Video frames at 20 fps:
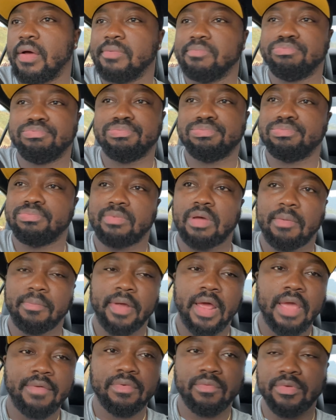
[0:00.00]
I'm,
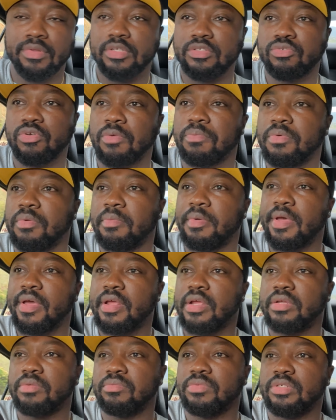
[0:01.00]
I'm not even really tripping,
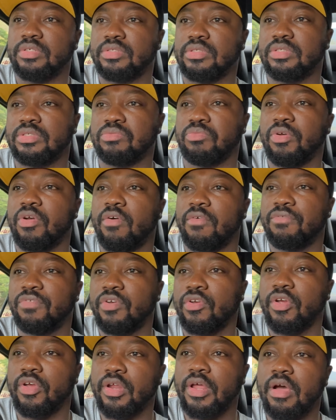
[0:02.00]
man. Just, we're
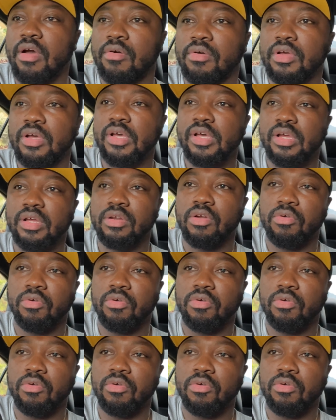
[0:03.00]
gonna figure it out.